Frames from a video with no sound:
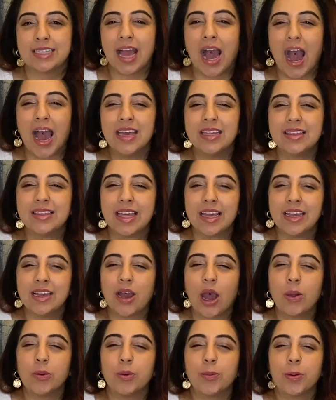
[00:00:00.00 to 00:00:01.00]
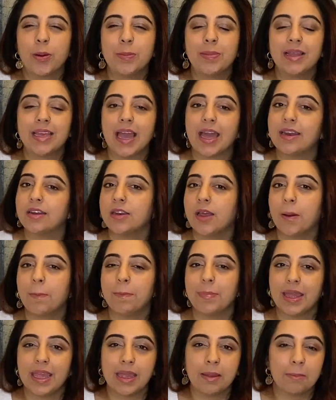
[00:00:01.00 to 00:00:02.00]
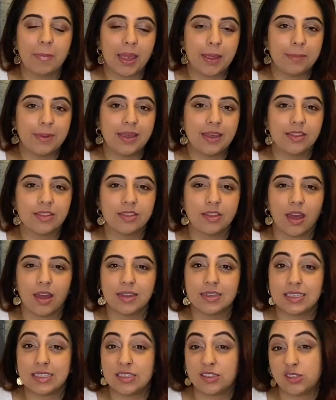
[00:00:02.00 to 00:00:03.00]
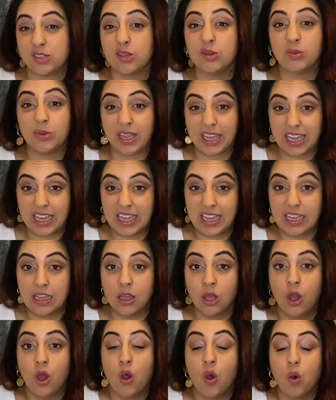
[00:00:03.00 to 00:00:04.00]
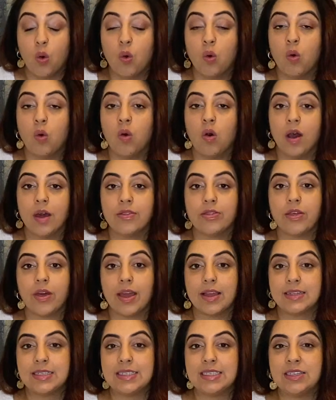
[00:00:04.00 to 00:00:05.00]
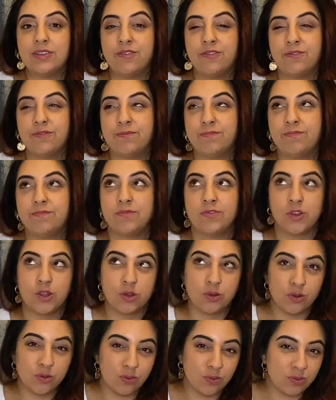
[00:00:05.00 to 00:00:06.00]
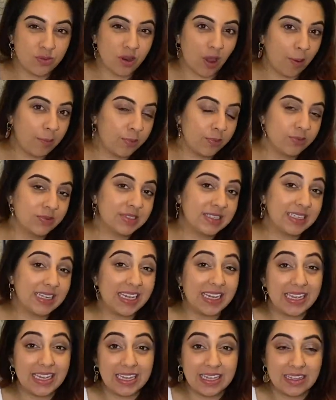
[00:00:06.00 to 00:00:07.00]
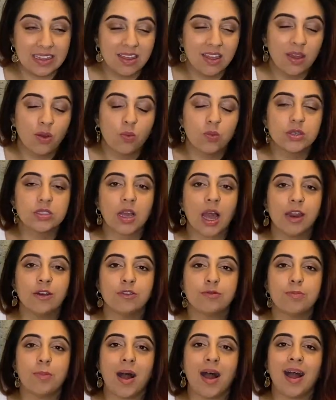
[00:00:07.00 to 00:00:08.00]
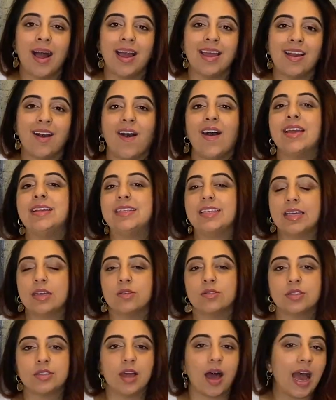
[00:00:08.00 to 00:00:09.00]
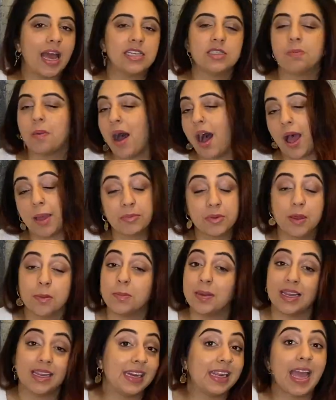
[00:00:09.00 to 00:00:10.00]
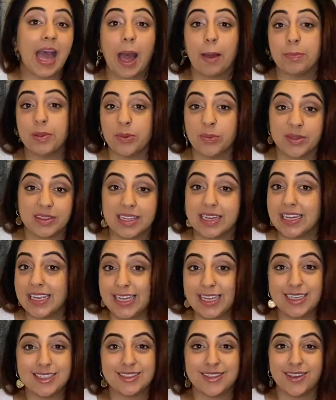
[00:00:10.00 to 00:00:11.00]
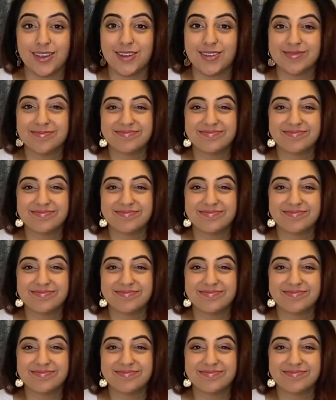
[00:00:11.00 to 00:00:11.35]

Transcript: I think I will probably end up being maybe a 32E or a 32 double D was kind of my ideal size, but I'm completely happy with an E2.